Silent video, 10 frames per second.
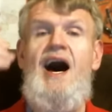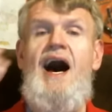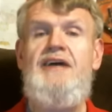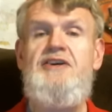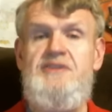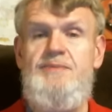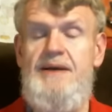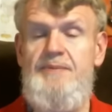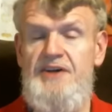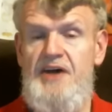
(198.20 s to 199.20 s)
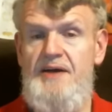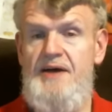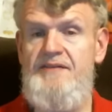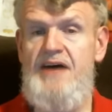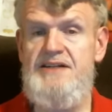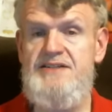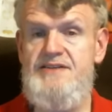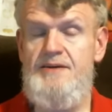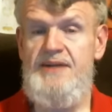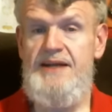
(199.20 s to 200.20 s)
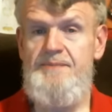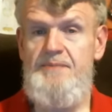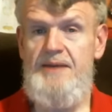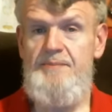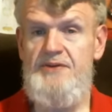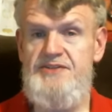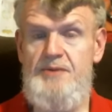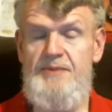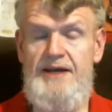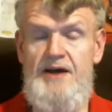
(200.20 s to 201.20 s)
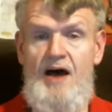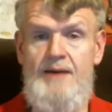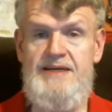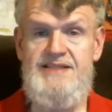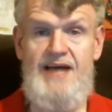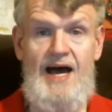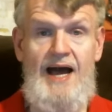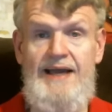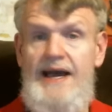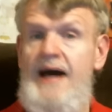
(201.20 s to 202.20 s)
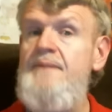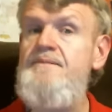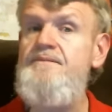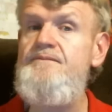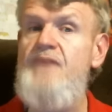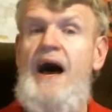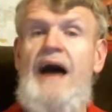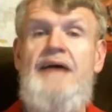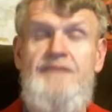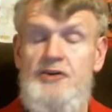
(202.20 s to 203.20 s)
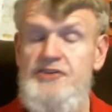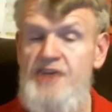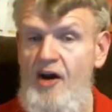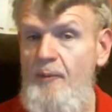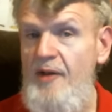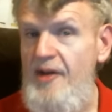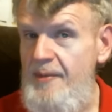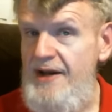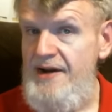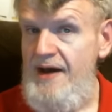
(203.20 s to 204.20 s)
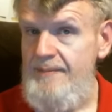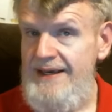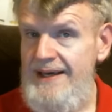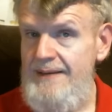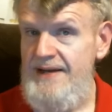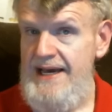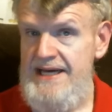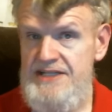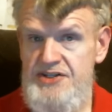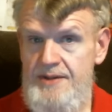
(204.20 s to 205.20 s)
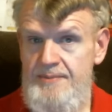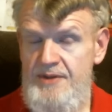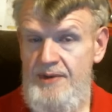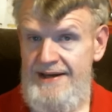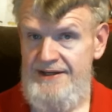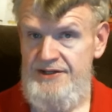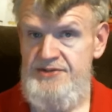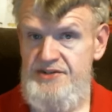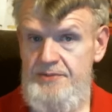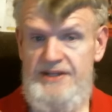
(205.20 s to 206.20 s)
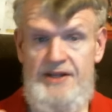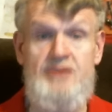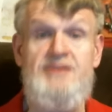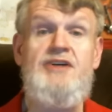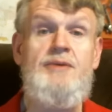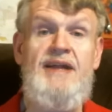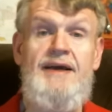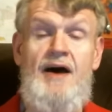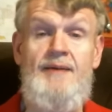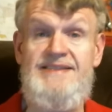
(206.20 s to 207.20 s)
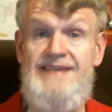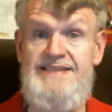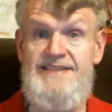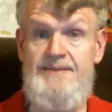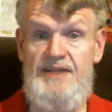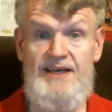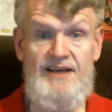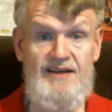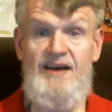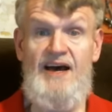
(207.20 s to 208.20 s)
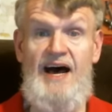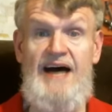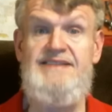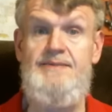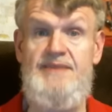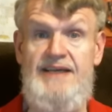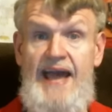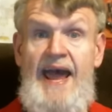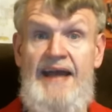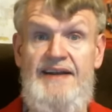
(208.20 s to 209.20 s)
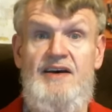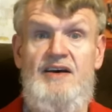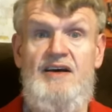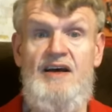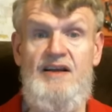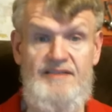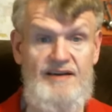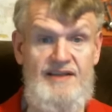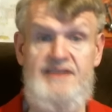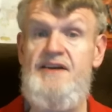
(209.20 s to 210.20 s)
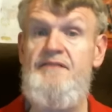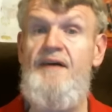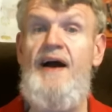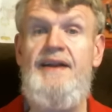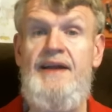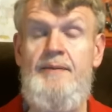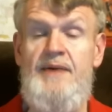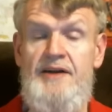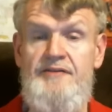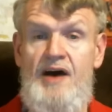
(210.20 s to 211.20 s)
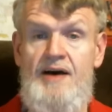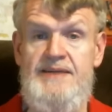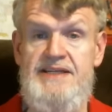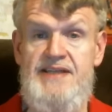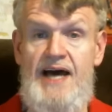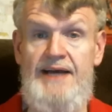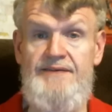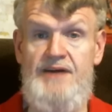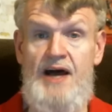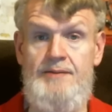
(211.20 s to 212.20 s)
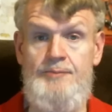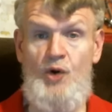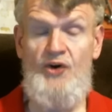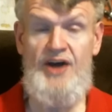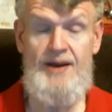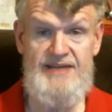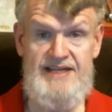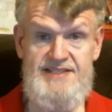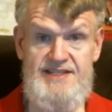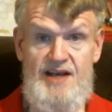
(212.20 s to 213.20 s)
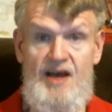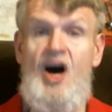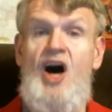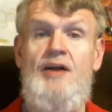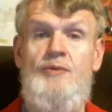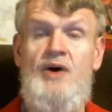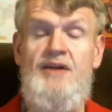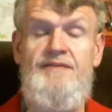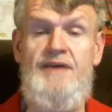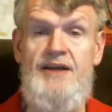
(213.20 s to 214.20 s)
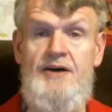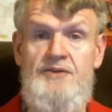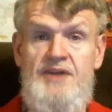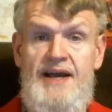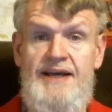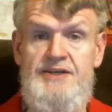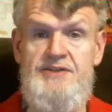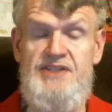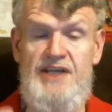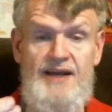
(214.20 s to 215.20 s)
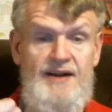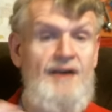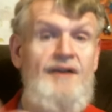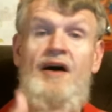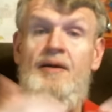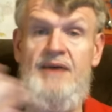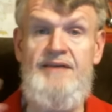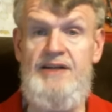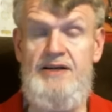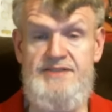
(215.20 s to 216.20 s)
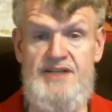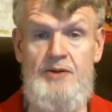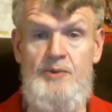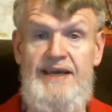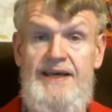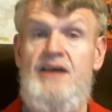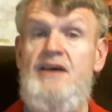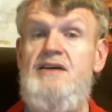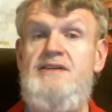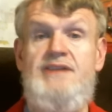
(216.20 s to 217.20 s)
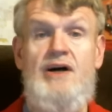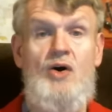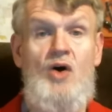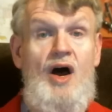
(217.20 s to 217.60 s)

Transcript: I used to be able to cut. I've gotten so many people, so many comments. I I'm. I feel terrible about not being able to answer them the way I used to, but there are so many comments I simply, I simply can't. It's, it's a frightening amount of comments. I've gotten more comments on one video than I used to get on all my videos in a week. So,